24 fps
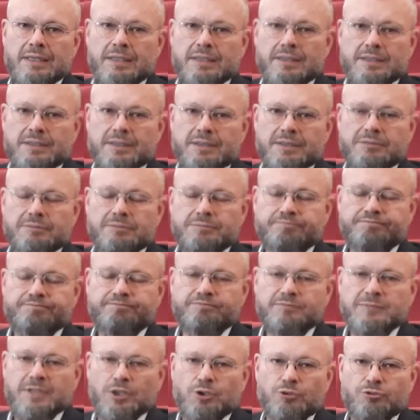
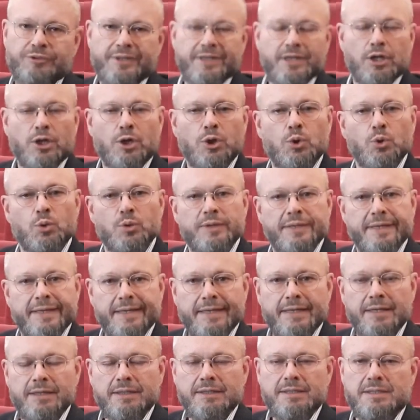kind of
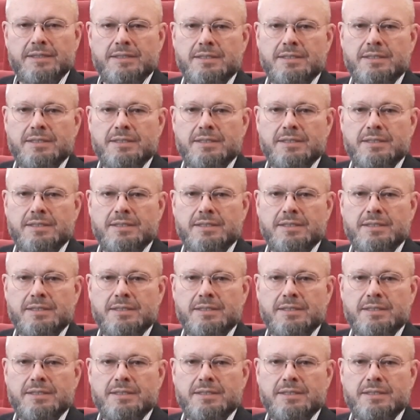including